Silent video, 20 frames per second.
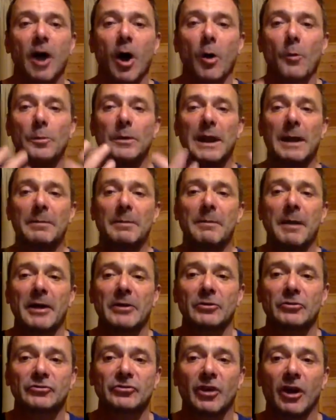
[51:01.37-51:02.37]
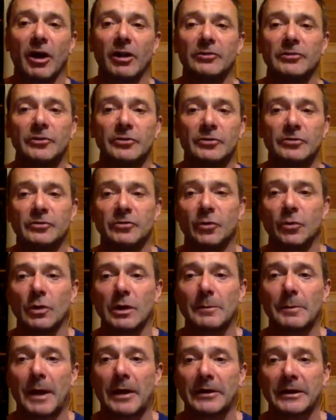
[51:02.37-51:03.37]
open up about your childhood and
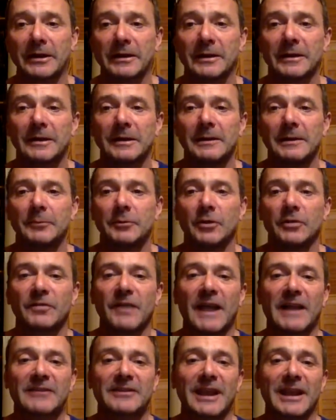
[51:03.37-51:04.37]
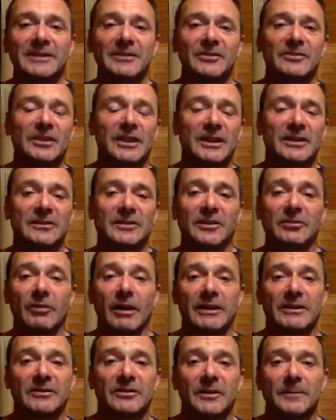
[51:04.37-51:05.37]
talk about it, because that tends to
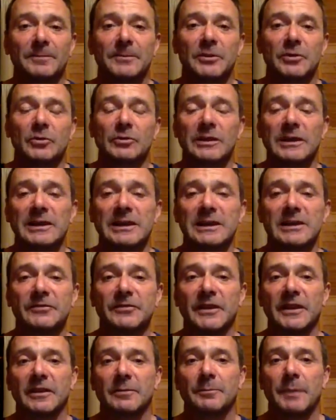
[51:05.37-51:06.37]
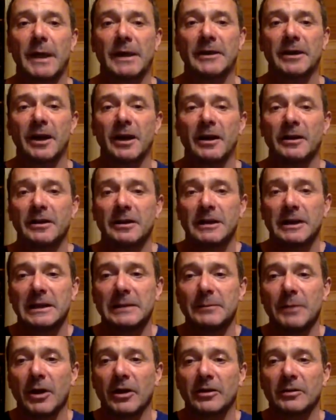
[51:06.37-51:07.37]
integrate Kundalini things better
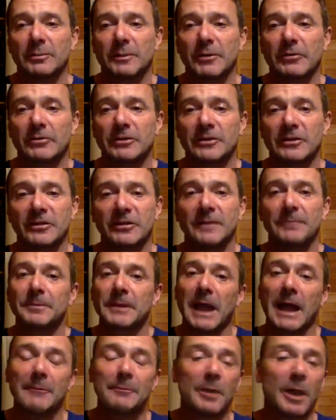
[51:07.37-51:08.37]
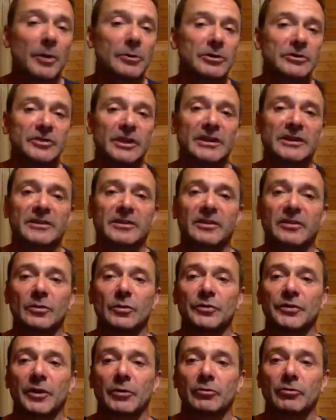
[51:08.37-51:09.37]
in my experience. And bioenergetics is
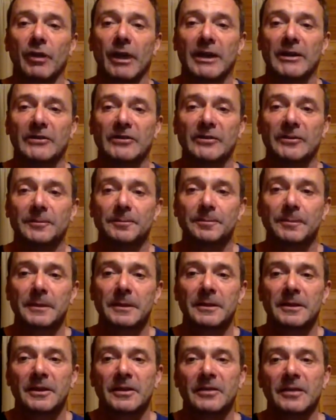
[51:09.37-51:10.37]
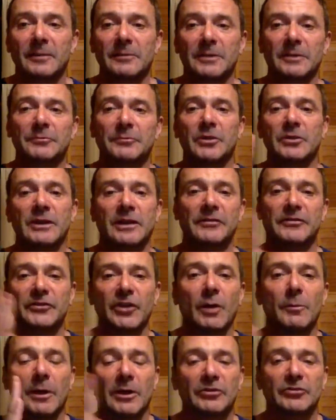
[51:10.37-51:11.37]
also great. Sometimes you can have
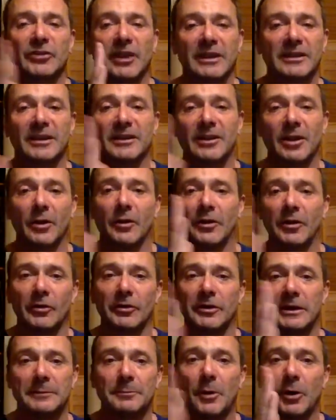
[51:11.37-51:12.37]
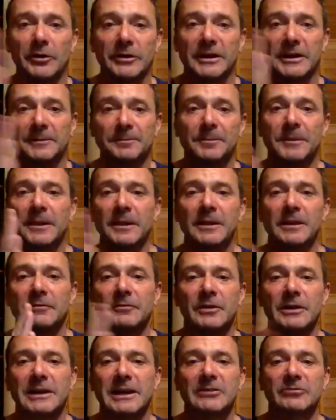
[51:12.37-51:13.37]
so much shaking going on in the body
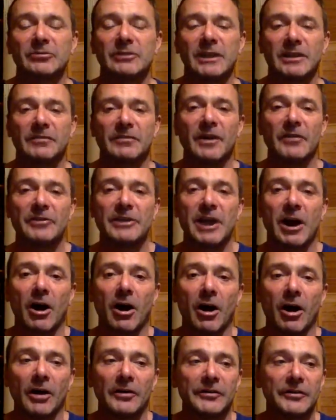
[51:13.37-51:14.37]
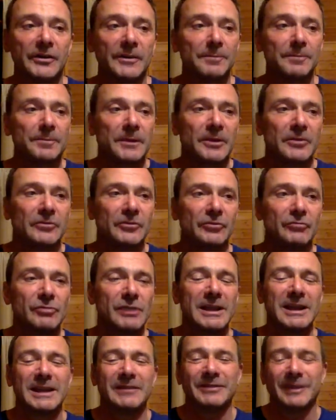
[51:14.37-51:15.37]
that literally it's very hard to
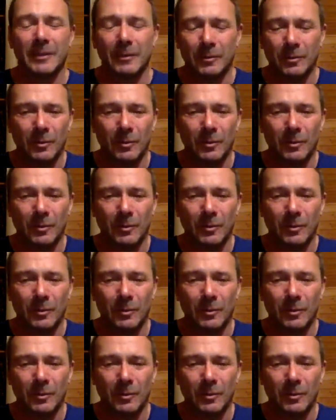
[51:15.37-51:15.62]
really